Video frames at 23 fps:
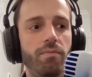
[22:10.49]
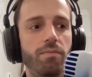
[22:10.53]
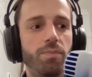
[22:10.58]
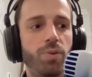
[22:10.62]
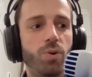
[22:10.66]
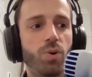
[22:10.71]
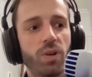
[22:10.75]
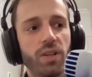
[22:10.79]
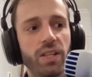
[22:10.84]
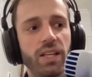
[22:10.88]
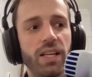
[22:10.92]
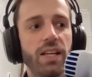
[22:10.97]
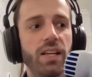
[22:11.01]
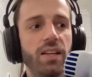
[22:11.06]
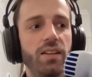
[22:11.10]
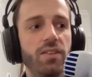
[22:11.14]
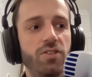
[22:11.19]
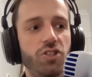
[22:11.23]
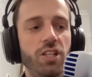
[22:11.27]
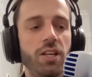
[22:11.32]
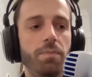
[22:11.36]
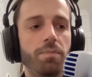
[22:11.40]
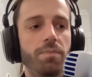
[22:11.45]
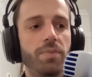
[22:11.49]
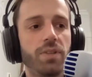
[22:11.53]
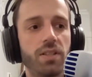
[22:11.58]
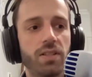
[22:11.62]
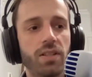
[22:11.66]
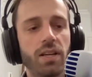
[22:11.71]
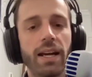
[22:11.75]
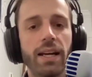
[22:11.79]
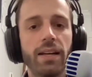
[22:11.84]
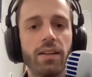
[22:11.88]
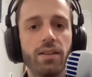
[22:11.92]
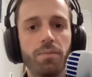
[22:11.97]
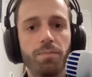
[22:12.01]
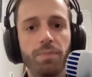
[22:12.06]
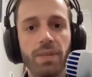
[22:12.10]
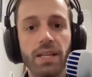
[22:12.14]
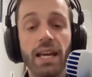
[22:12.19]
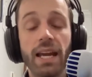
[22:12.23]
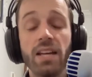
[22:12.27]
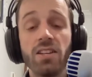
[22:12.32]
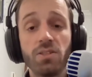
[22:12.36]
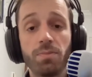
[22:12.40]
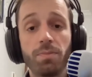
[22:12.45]
poorly cheap designed
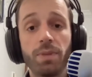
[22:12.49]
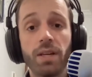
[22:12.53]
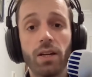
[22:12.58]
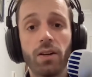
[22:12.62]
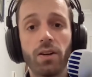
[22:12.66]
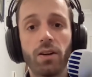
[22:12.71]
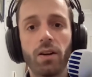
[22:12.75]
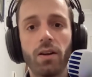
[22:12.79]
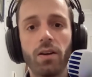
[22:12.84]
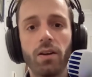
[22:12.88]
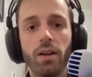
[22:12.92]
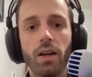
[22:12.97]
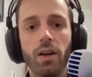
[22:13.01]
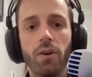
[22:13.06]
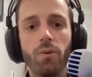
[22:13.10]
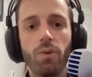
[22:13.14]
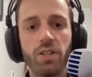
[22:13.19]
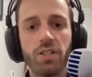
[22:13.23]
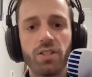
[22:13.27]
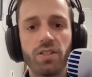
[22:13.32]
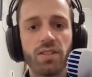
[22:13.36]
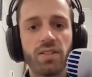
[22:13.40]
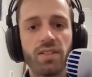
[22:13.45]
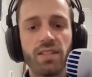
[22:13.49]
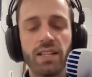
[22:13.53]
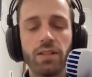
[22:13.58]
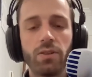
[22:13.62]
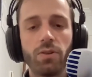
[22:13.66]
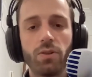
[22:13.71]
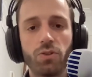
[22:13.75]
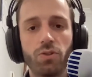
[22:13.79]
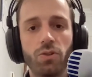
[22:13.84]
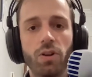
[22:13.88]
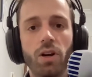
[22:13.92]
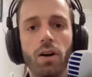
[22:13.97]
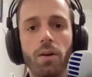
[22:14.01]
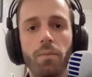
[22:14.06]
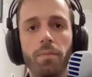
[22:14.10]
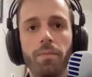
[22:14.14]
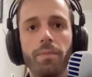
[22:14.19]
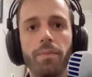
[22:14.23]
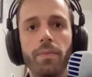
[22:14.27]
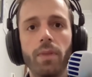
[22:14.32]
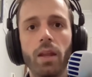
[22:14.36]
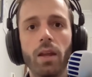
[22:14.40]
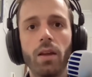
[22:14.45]
PA speaker, which is a single
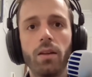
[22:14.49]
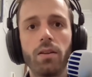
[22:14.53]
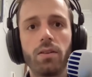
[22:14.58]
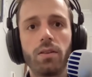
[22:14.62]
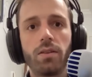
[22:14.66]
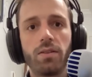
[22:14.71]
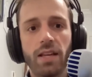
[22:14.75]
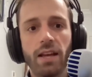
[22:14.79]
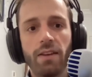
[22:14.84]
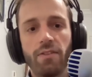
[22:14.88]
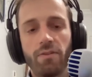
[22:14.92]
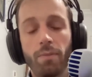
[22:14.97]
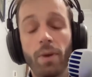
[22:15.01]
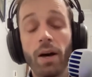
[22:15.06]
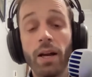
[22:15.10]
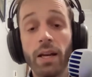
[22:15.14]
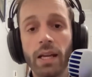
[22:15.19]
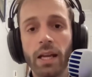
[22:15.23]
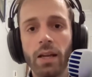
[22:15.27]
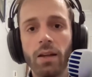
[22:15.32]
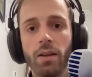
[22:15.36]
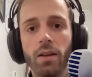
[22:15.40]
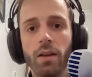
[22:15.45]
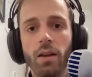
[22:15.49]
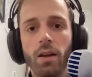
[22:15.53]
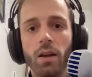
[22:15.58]
drum to save money,